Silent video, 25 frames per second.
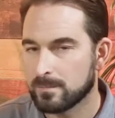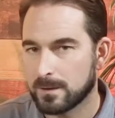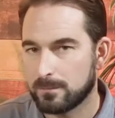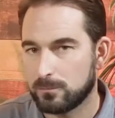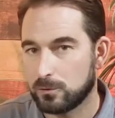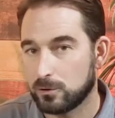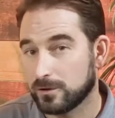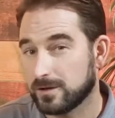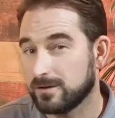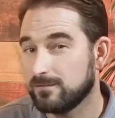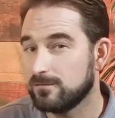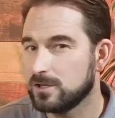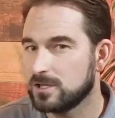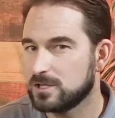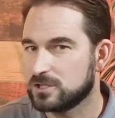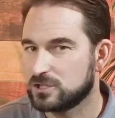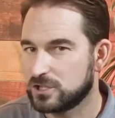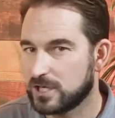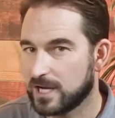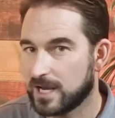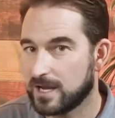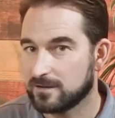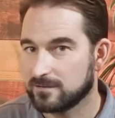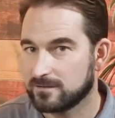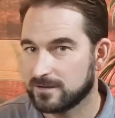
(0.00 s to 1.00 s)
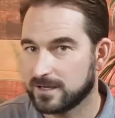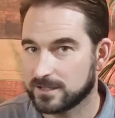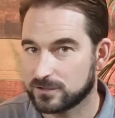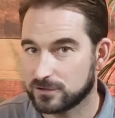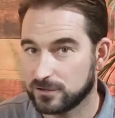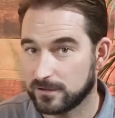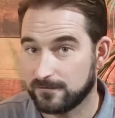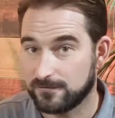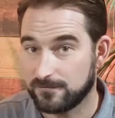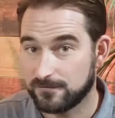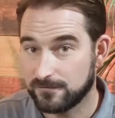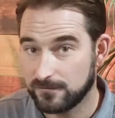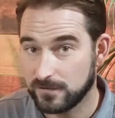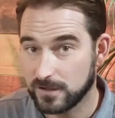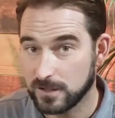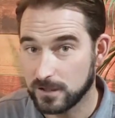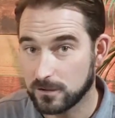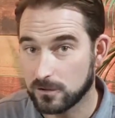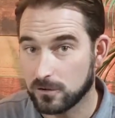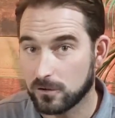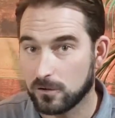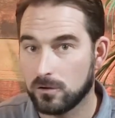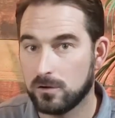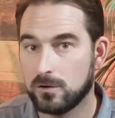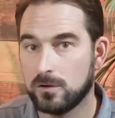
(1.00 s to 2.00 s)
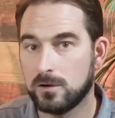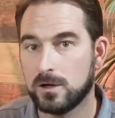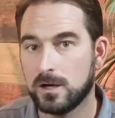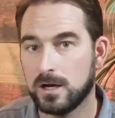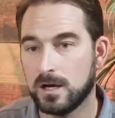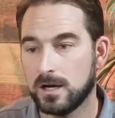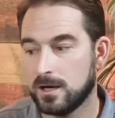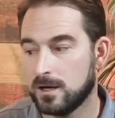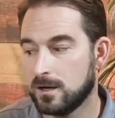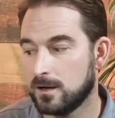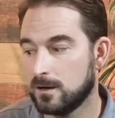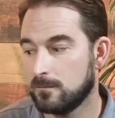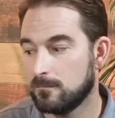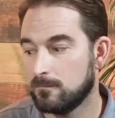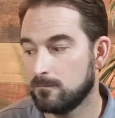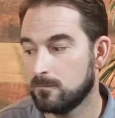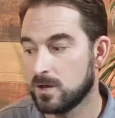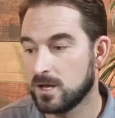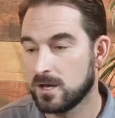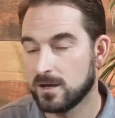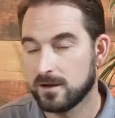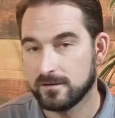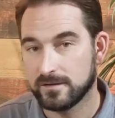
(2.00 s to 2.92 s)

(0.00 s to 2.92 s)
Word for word: It'll give you the chance to actually feel um,